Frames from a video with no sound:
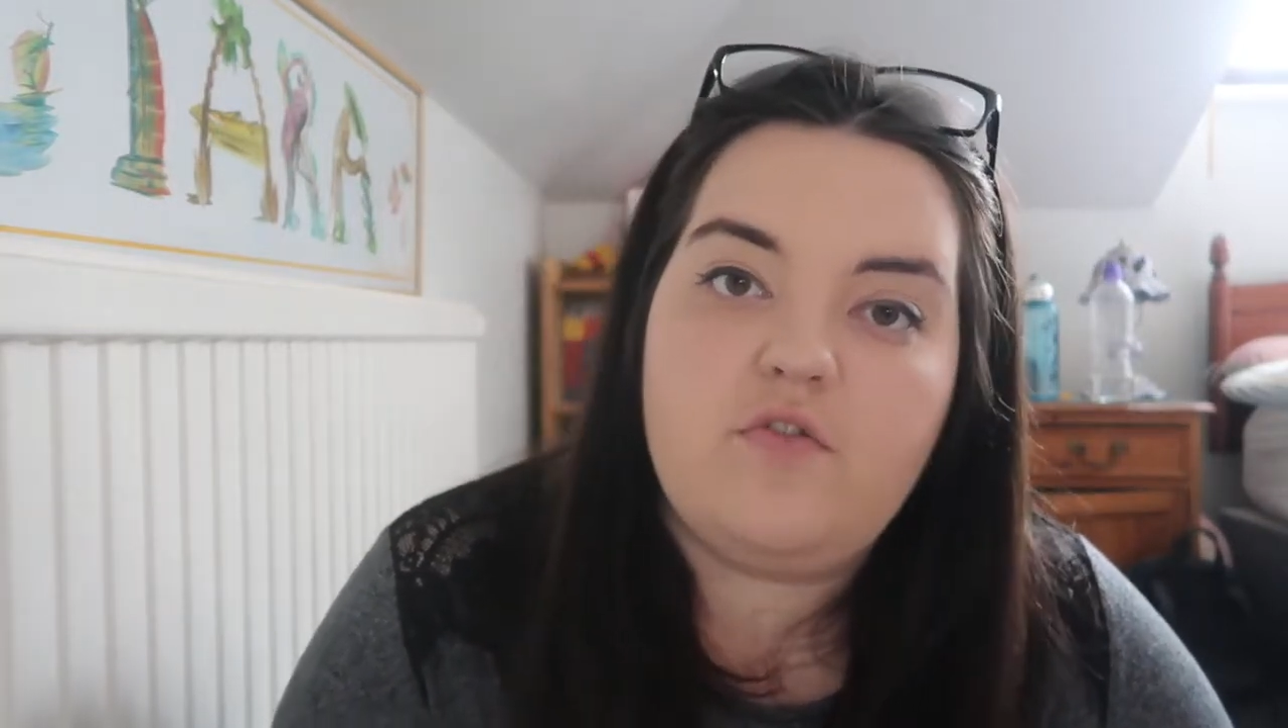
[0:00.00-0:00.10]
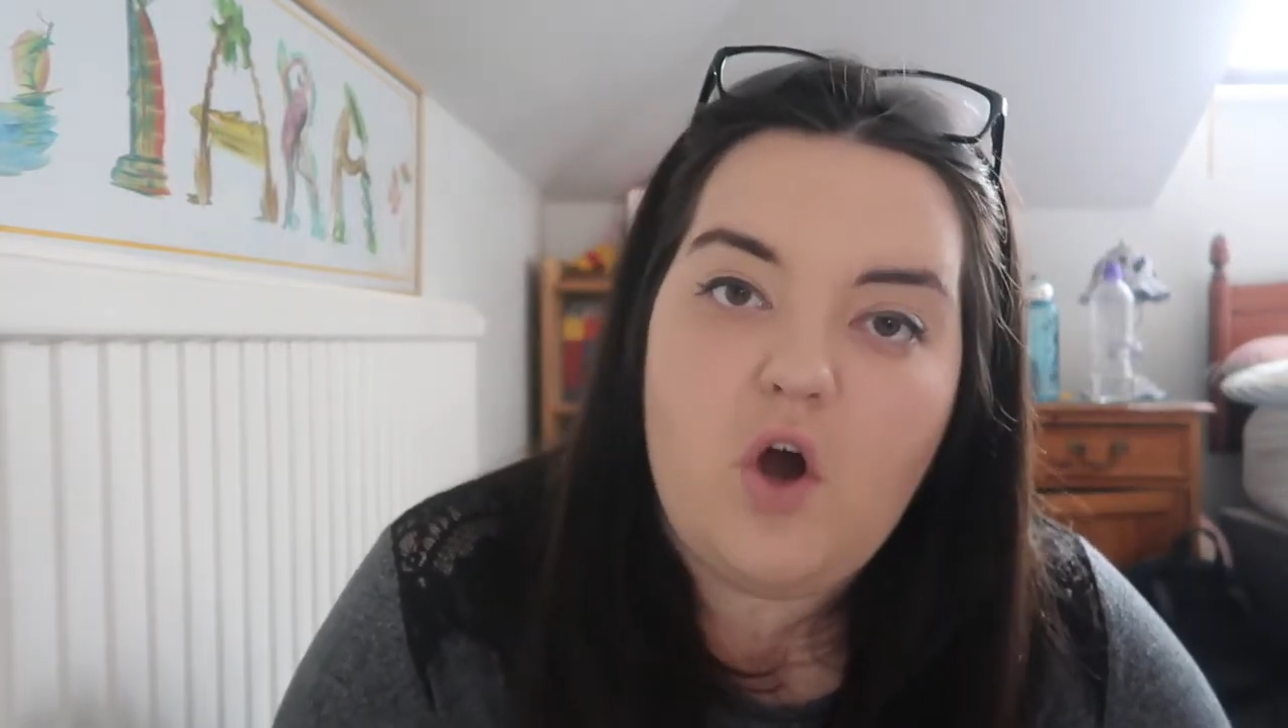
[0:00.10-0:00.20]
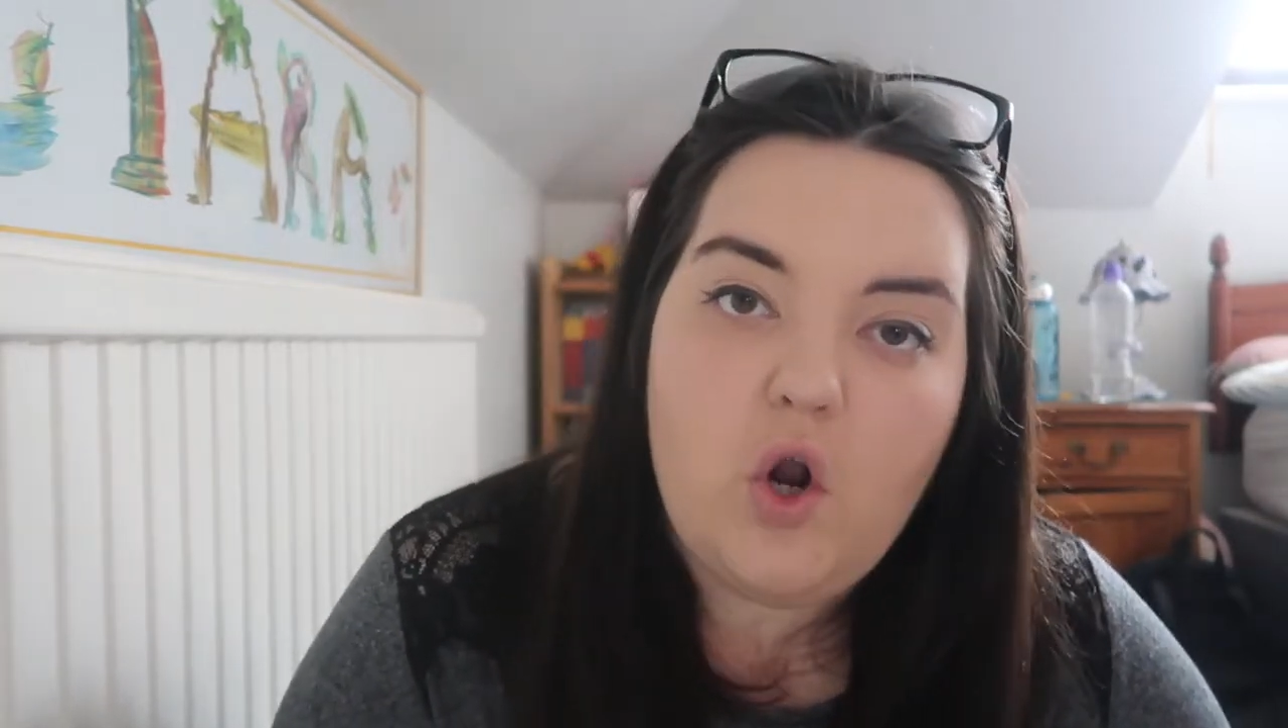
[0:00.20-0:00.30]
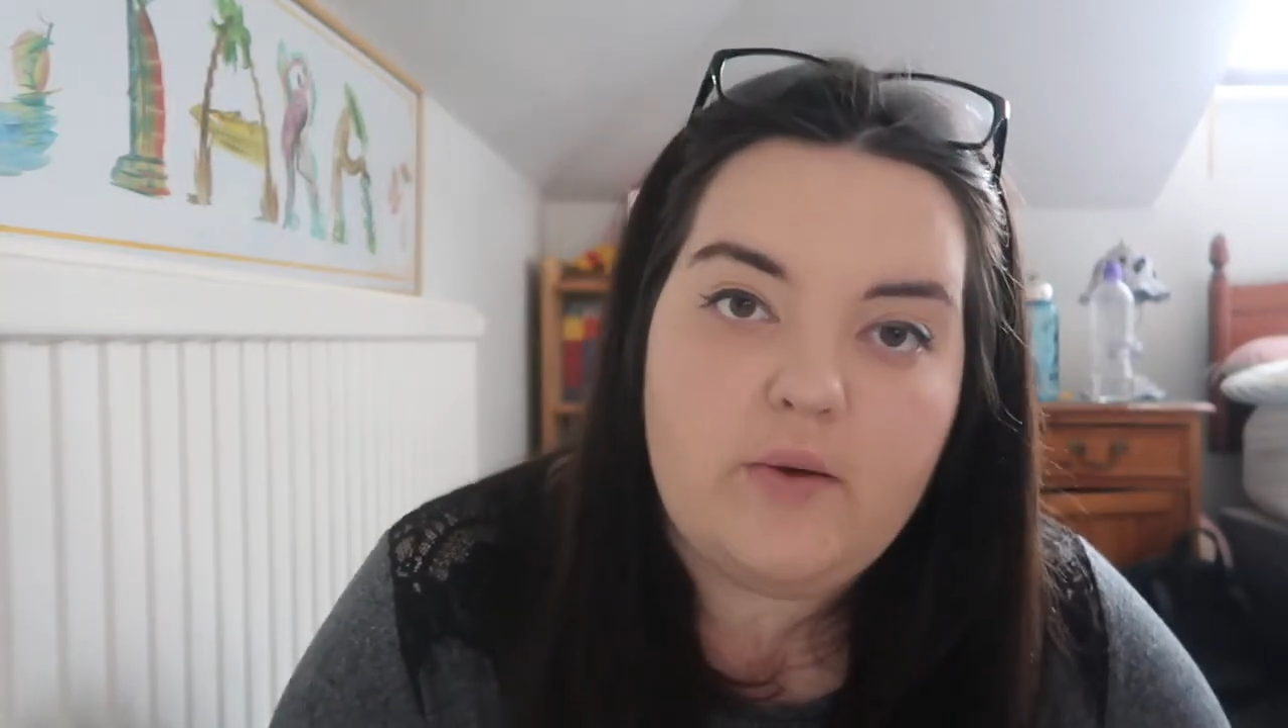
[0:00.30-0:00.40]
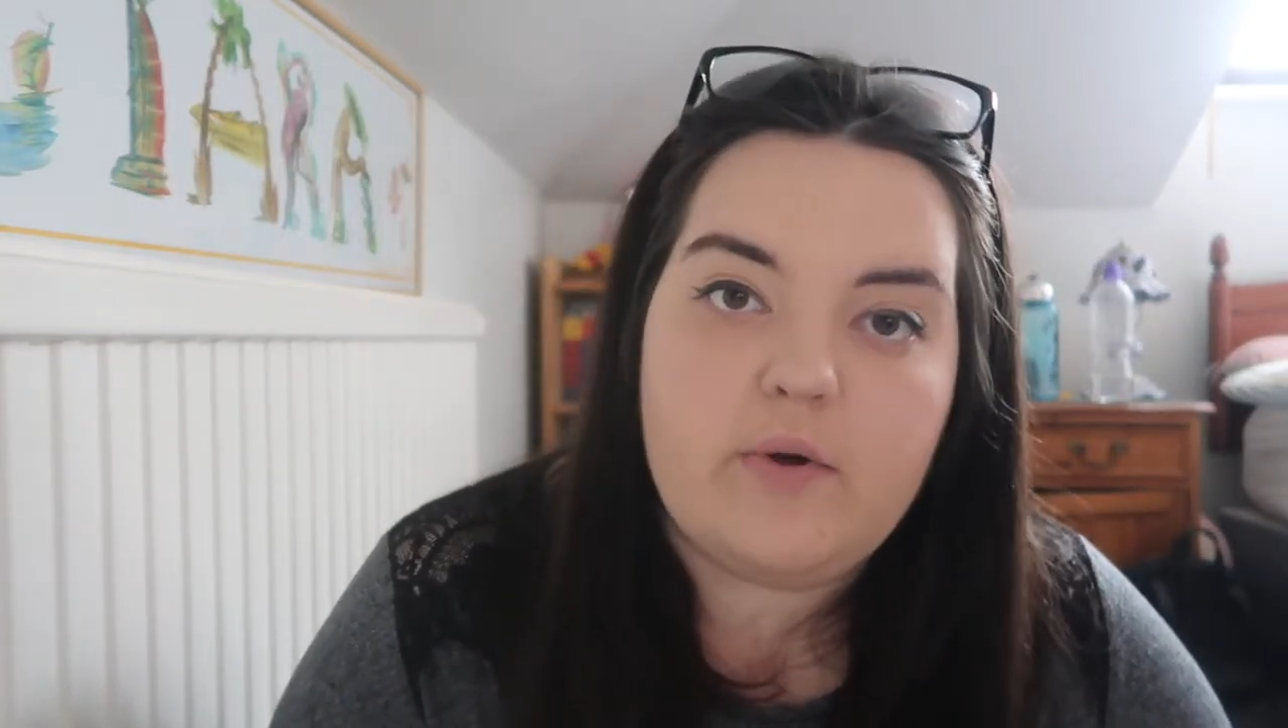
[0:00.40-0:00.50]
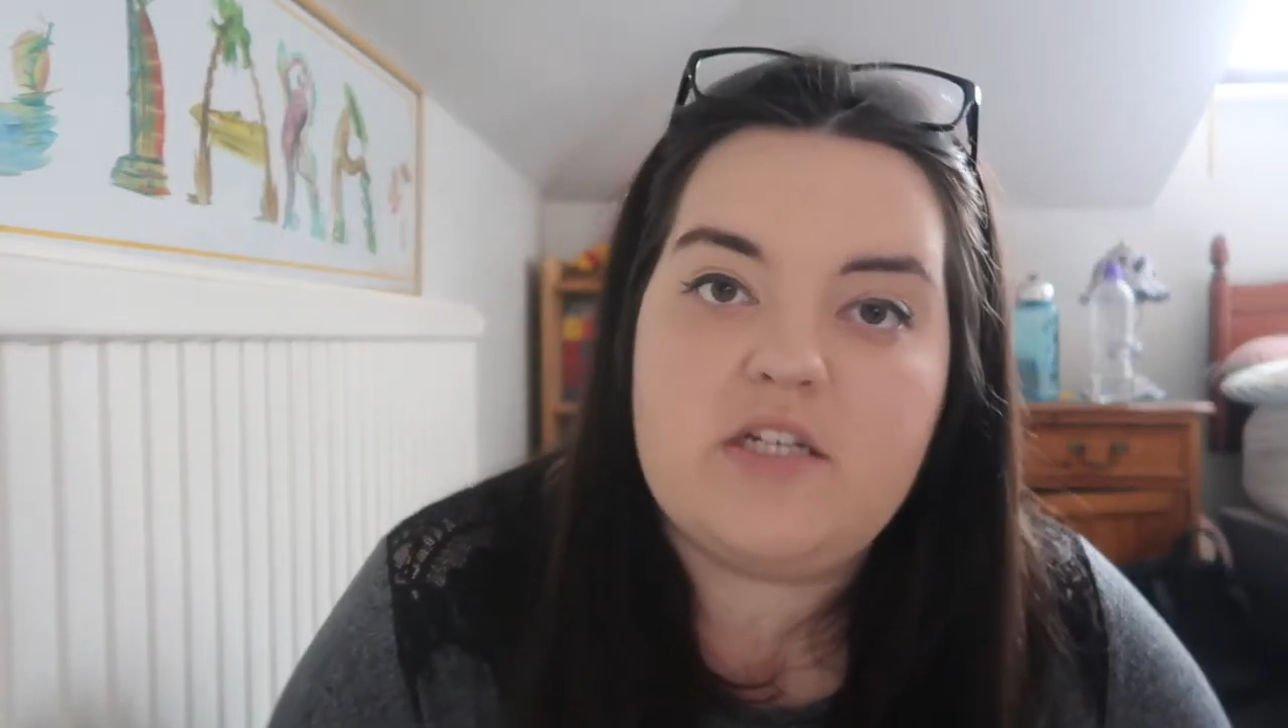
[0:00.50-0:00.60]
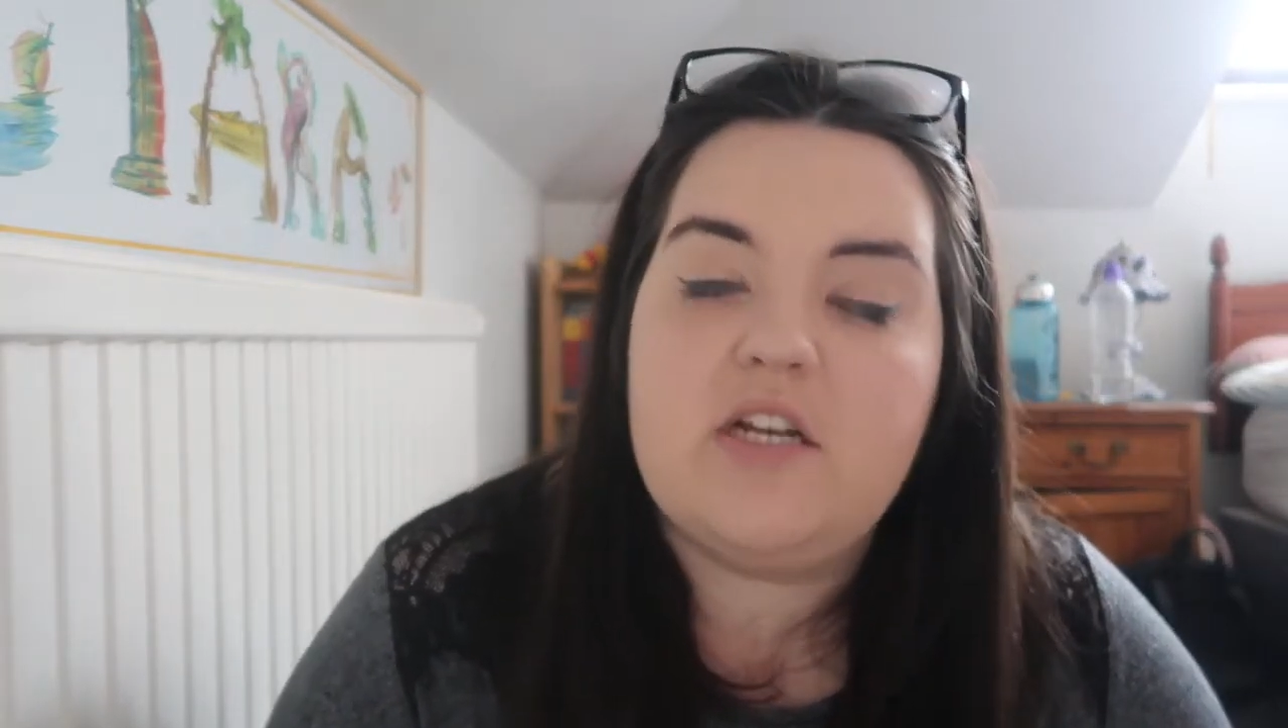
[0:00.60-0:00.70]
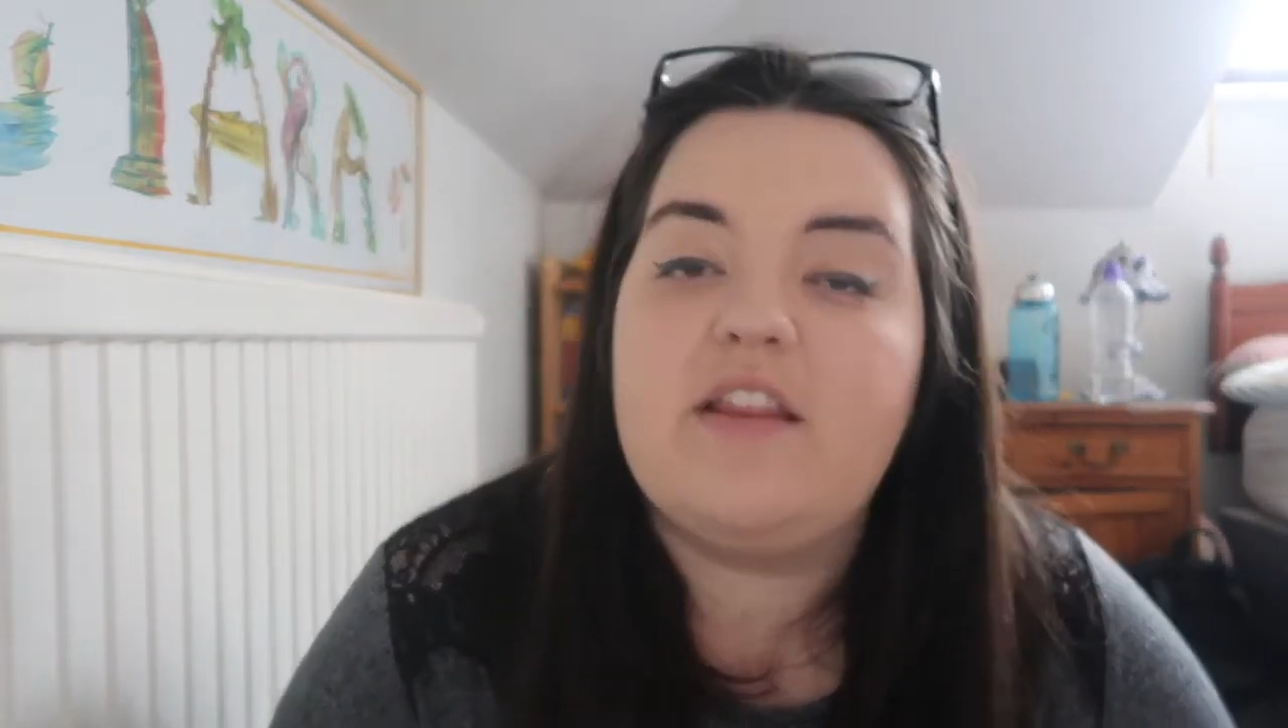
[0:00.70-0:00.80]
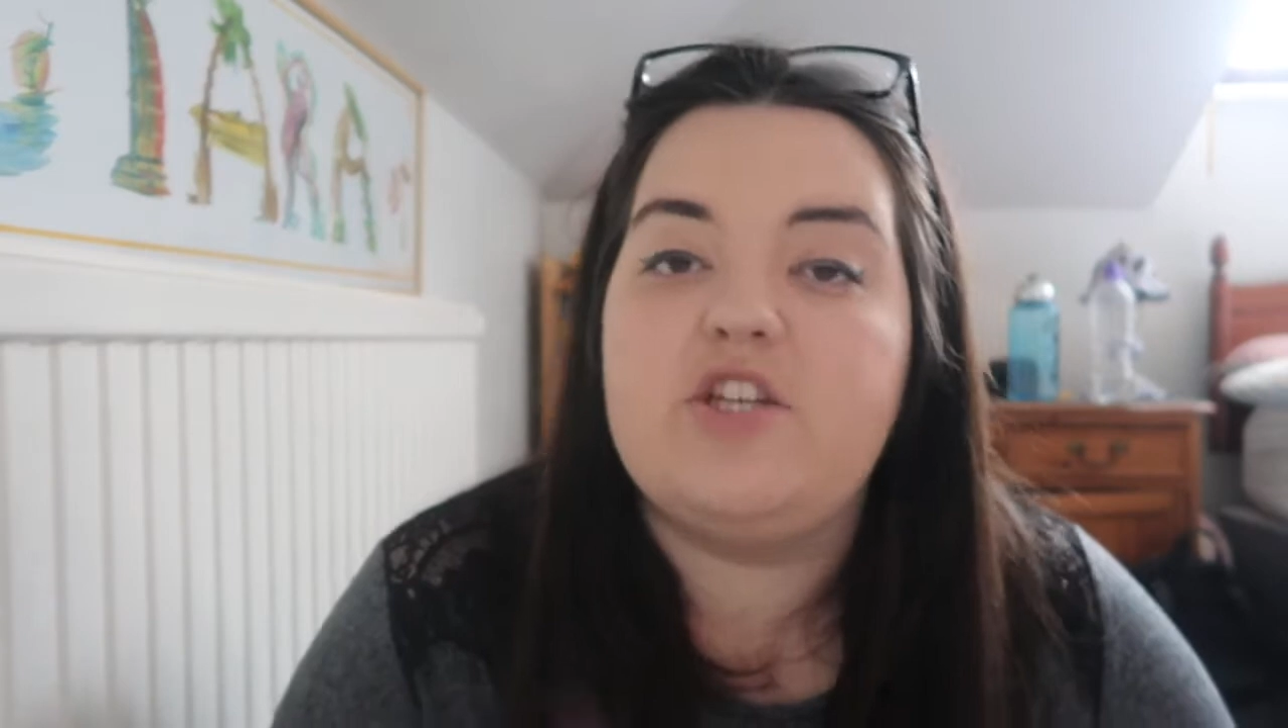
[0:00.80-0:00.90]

Hollywood like they